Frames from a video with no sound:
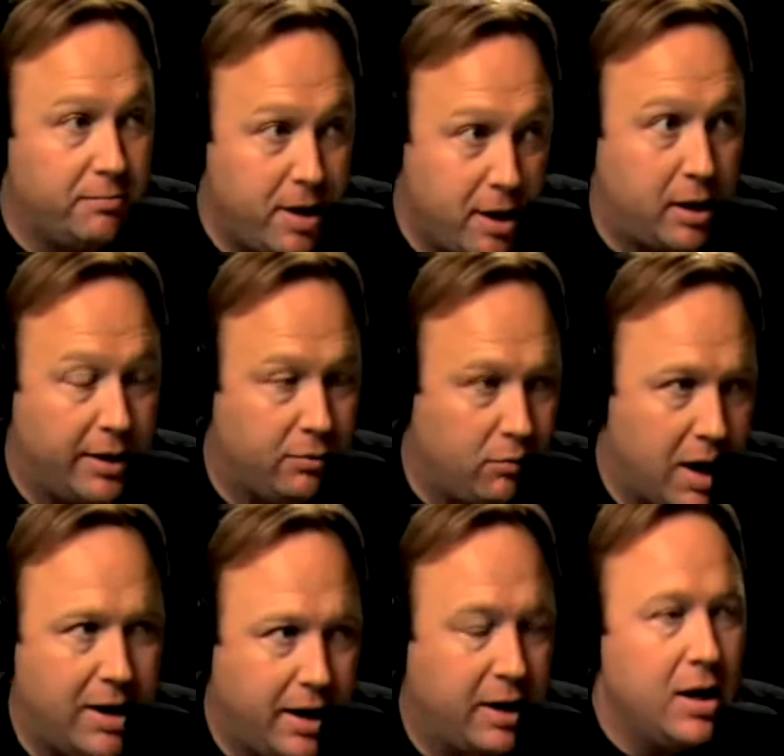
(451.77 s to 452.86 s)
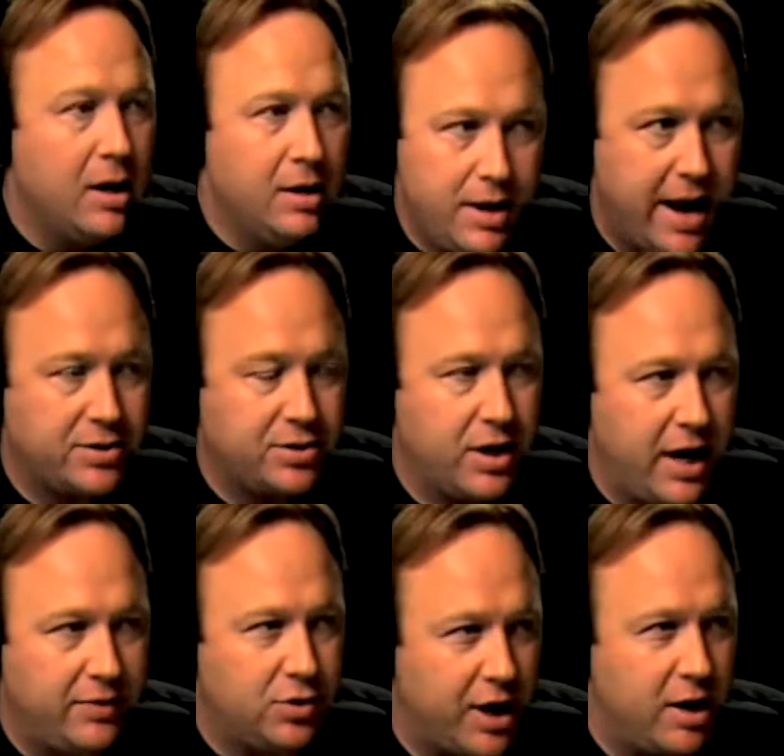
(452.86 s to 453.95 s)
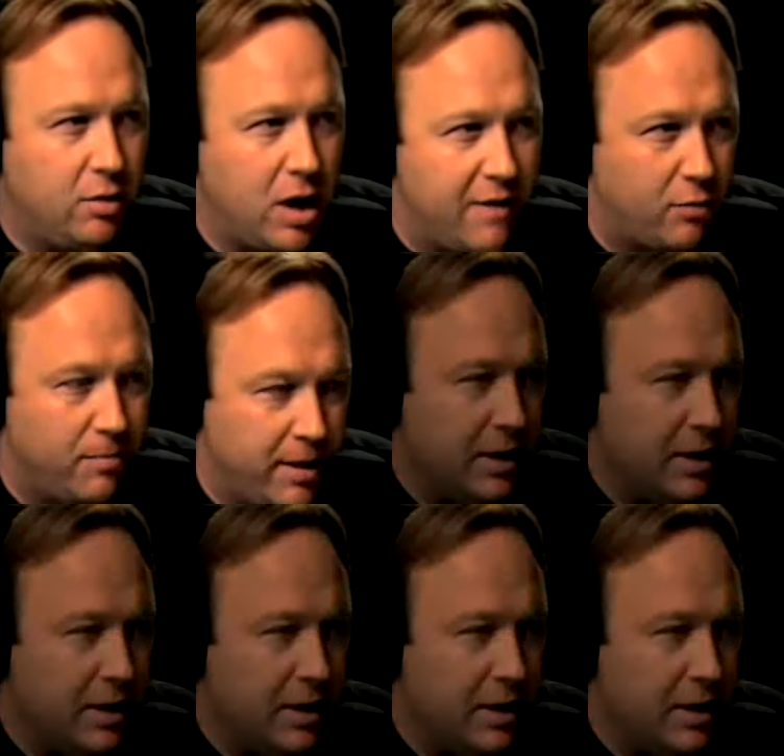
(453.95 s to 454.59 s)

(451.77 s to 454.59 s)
admittedly running NASA and the shadow government